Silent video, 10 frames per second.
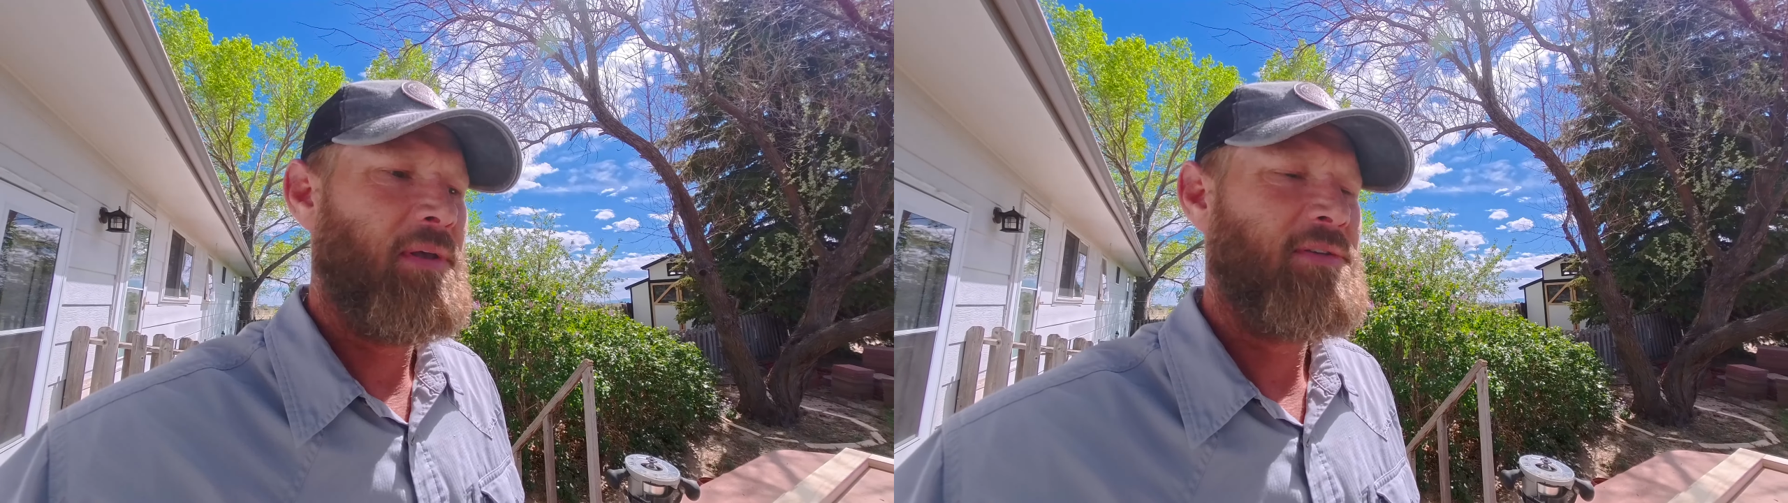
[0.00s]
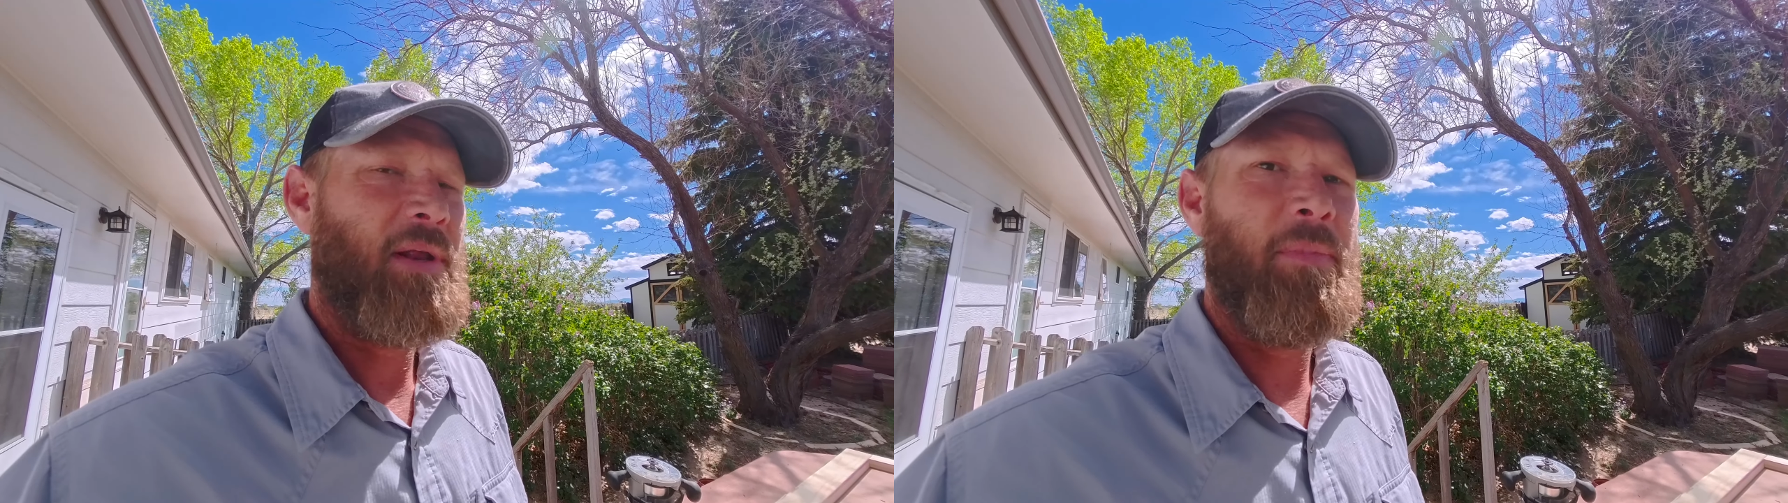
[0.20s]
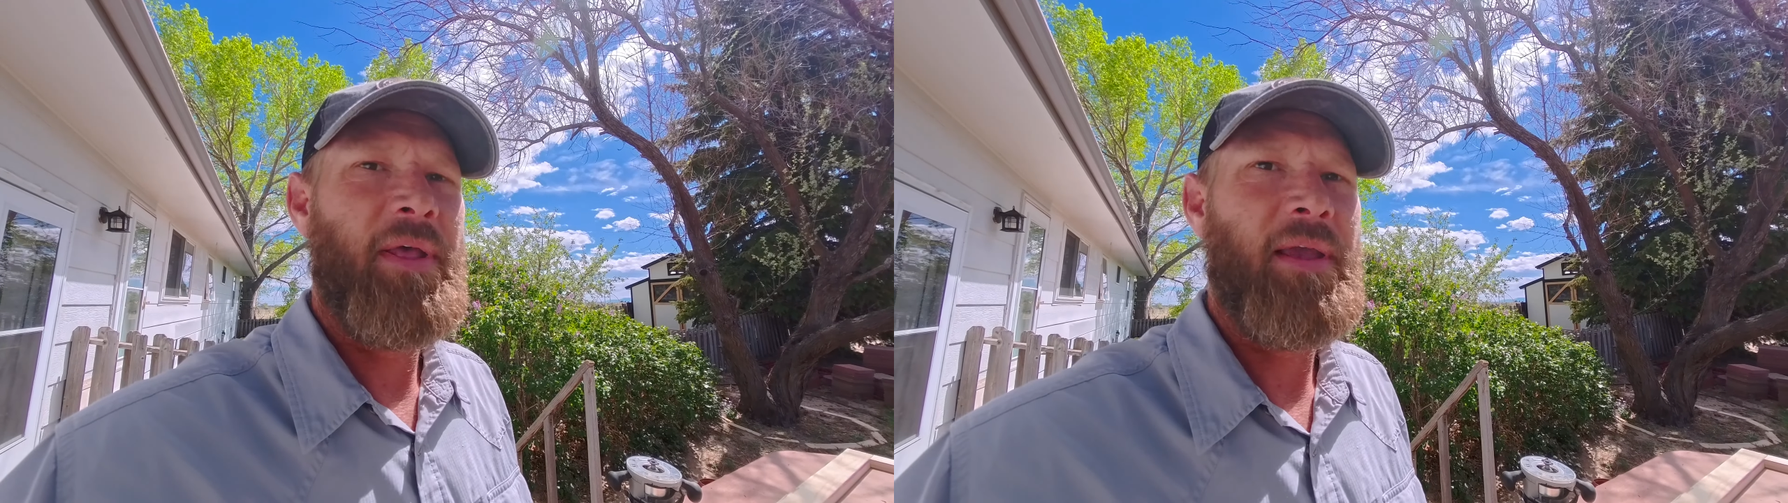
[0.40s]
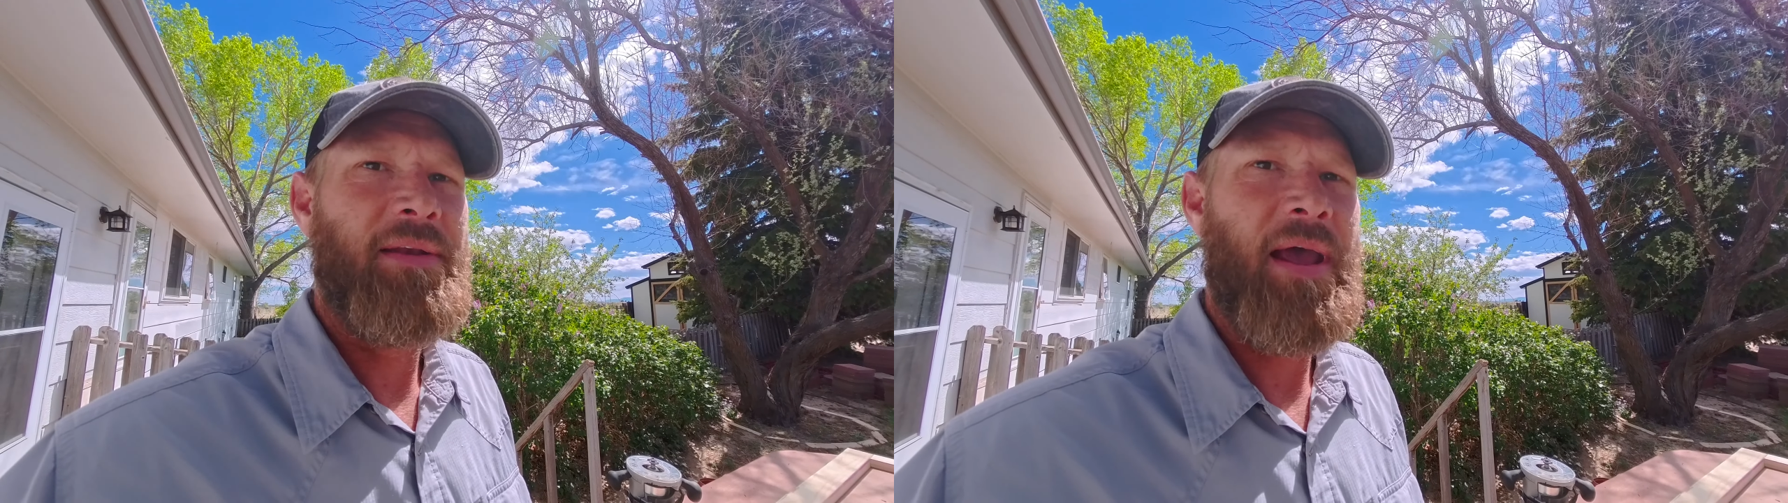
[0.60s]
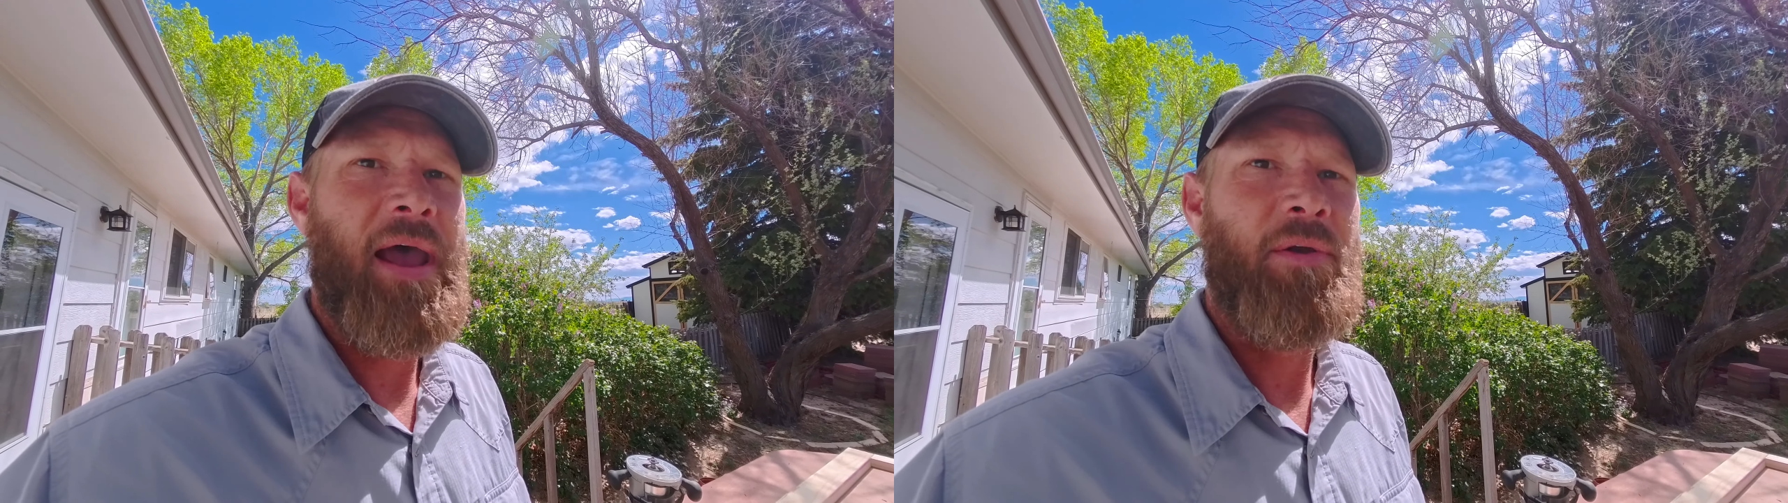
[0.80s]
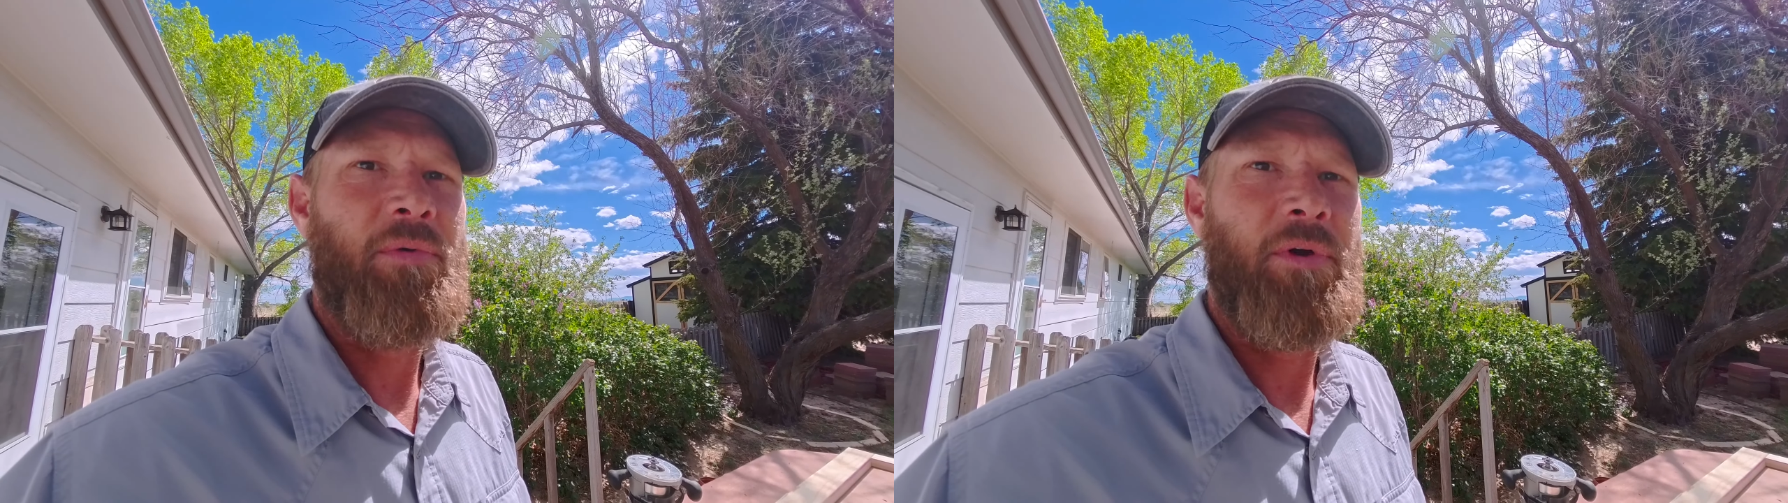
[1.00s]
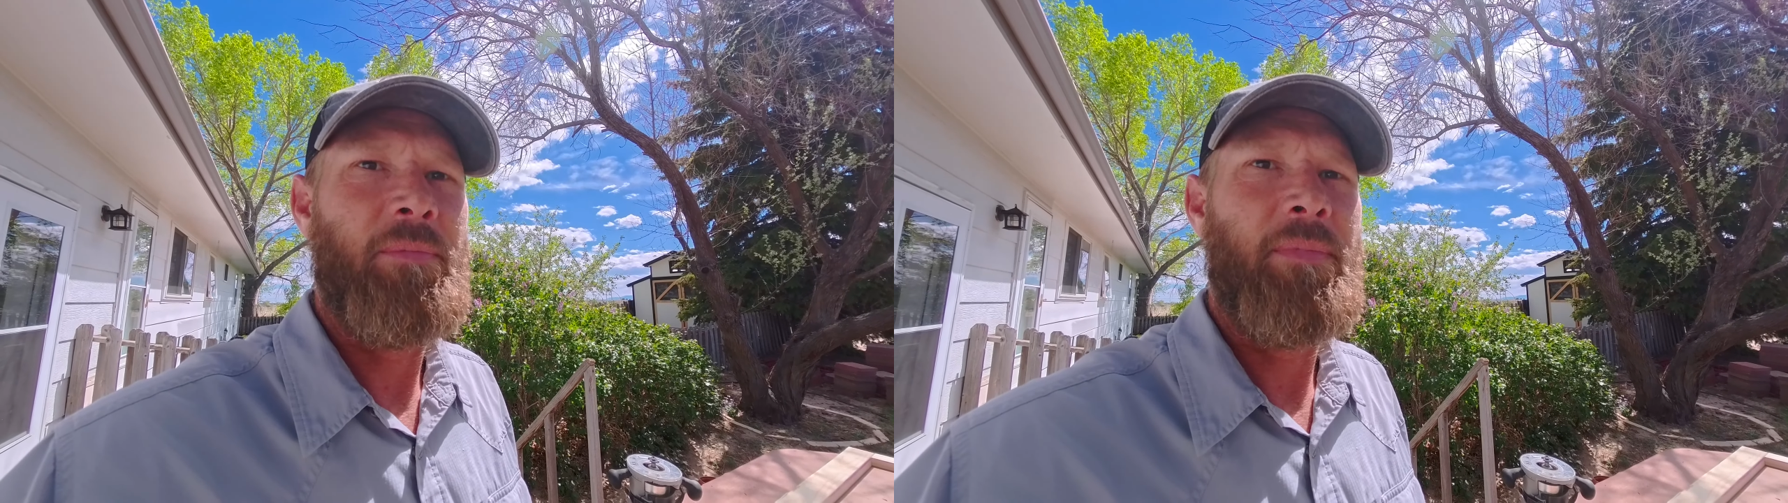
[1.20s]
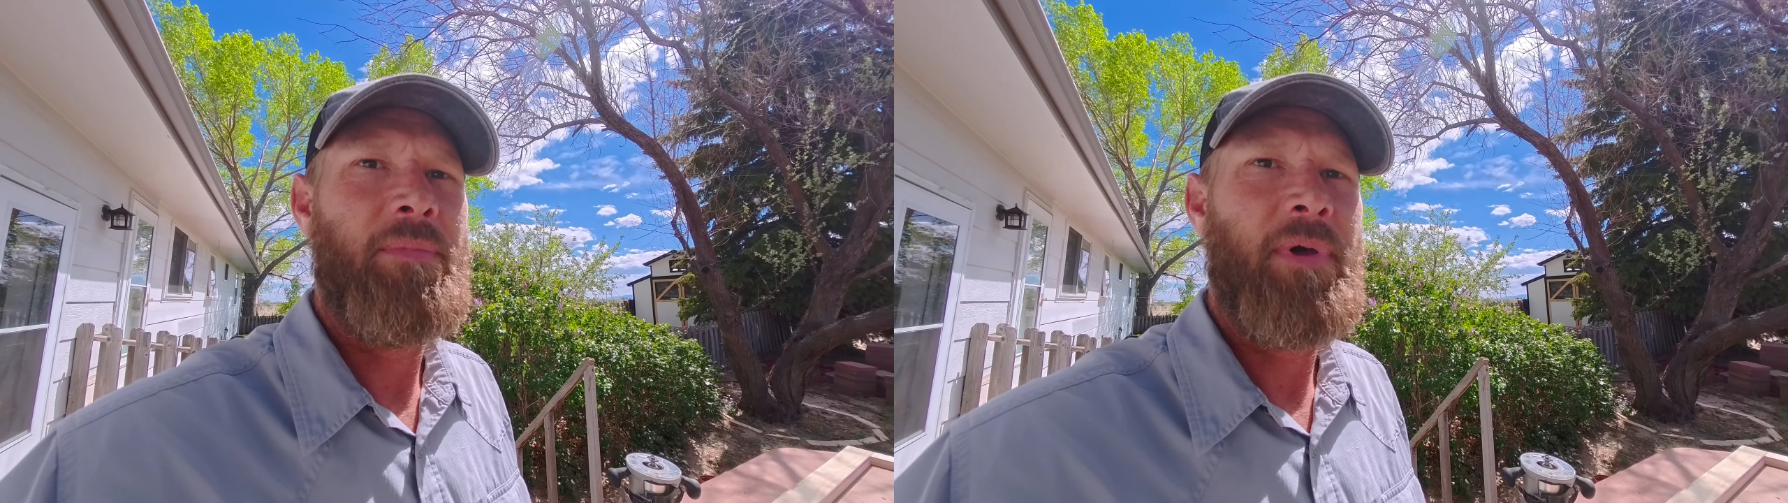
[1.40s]
It's going to be like a tack
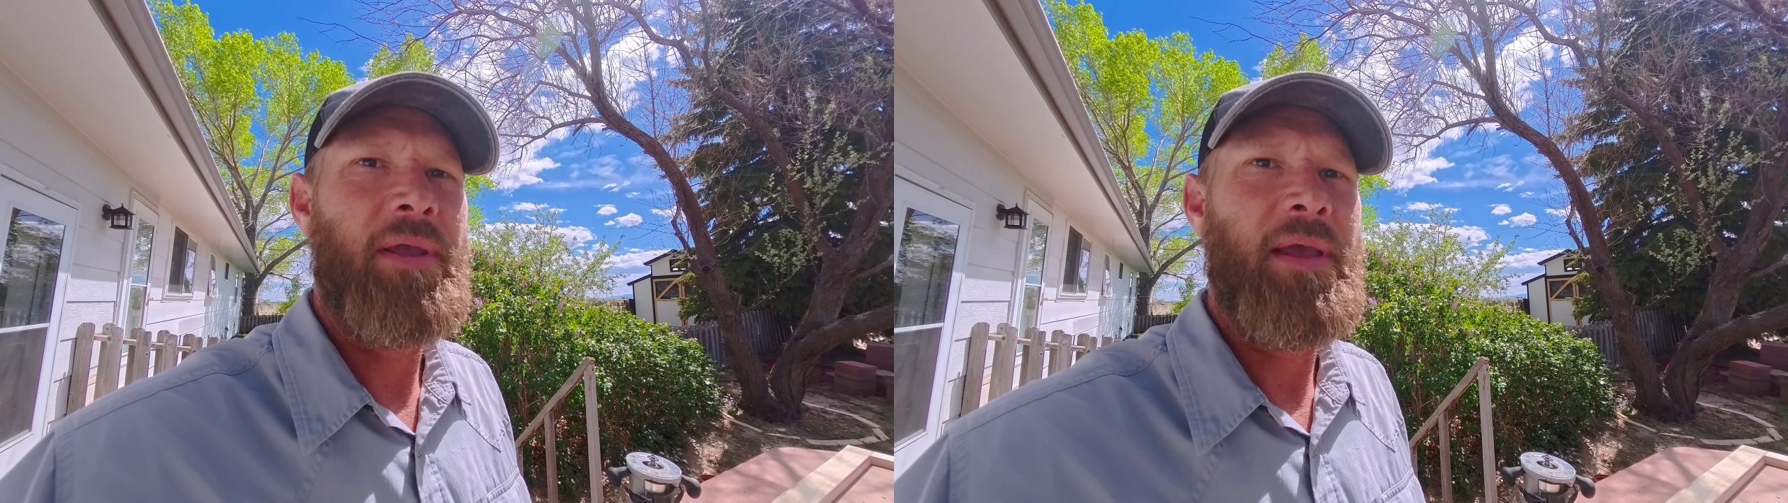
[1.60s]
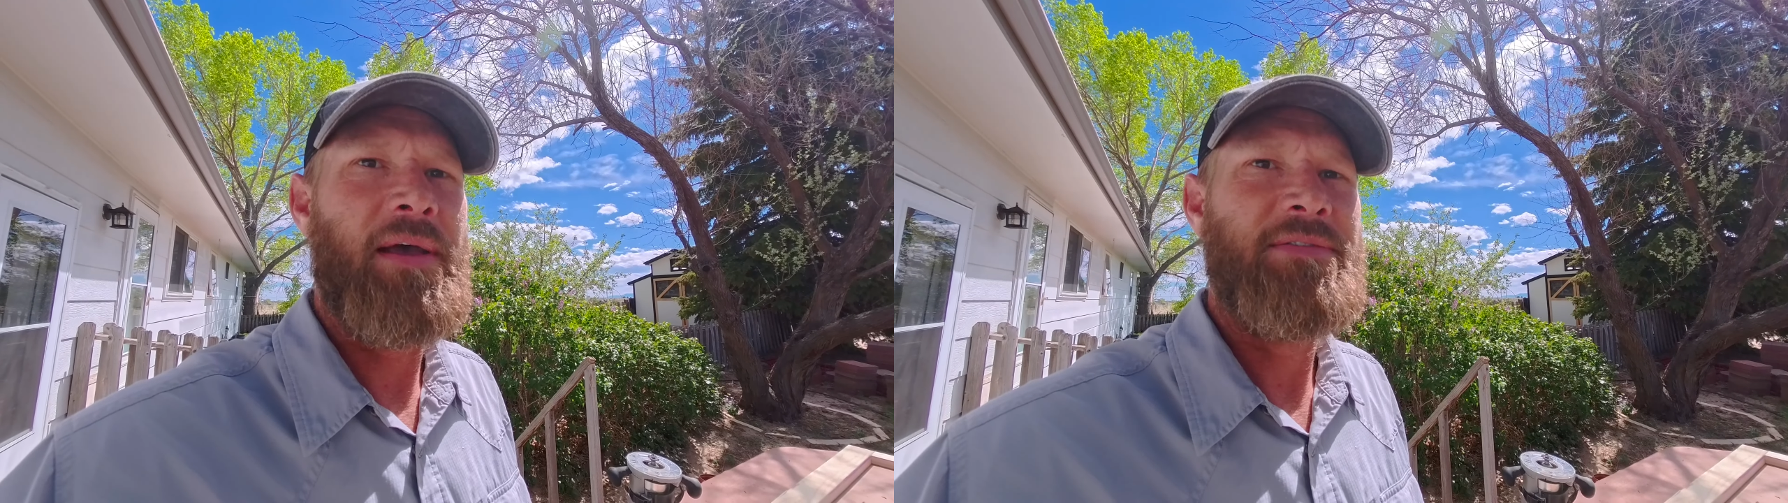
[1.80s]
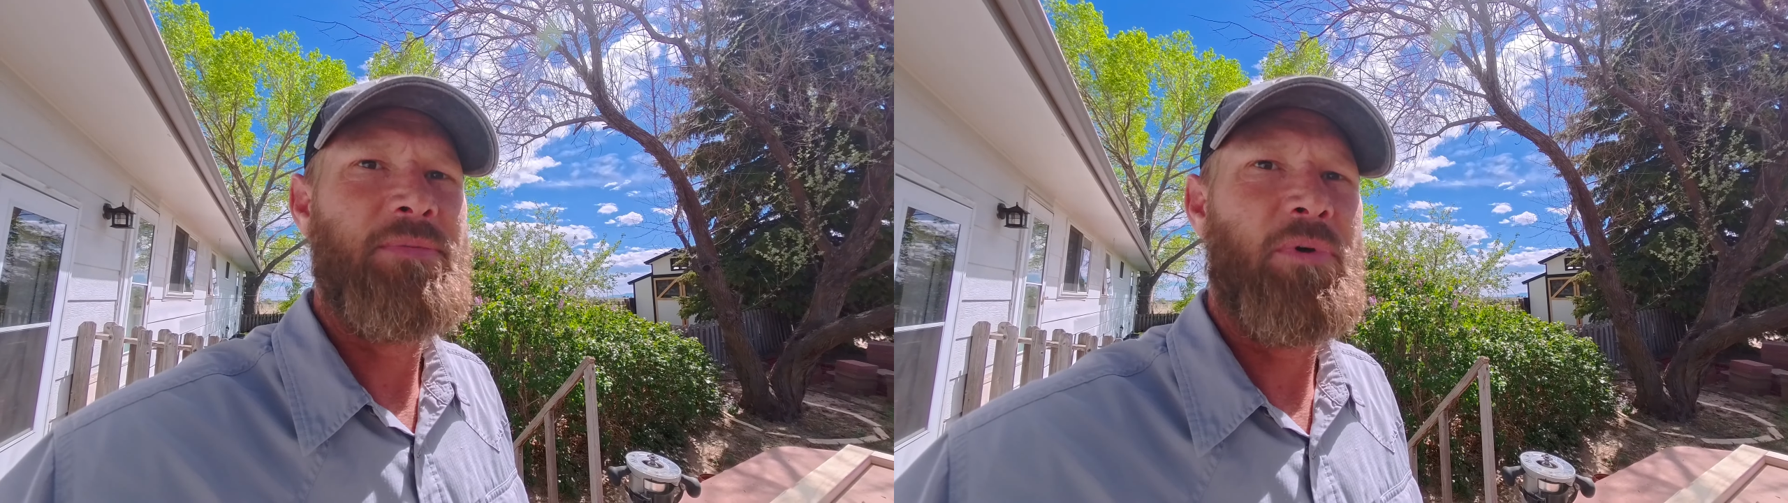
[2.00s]
room, I guess.